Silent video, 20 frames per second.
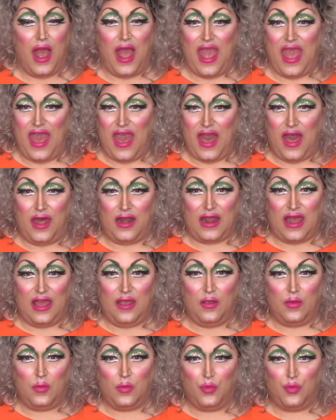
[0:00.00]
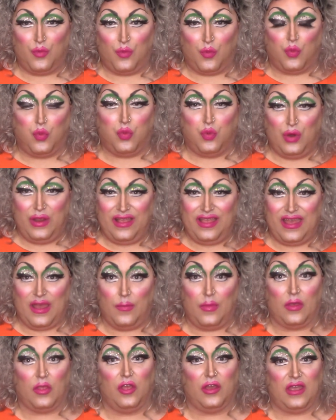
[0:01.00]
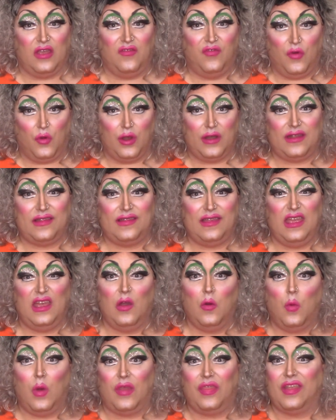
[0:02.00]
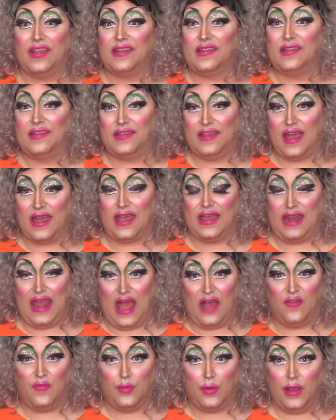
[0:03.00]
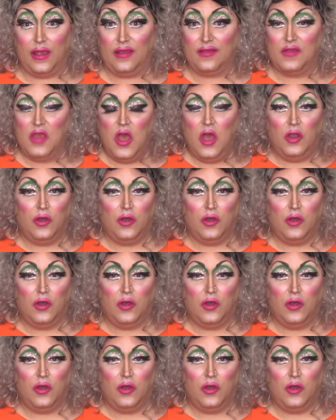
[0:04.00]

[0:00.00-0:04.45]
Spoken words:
and I really am looking forward to seeing what the second half brings.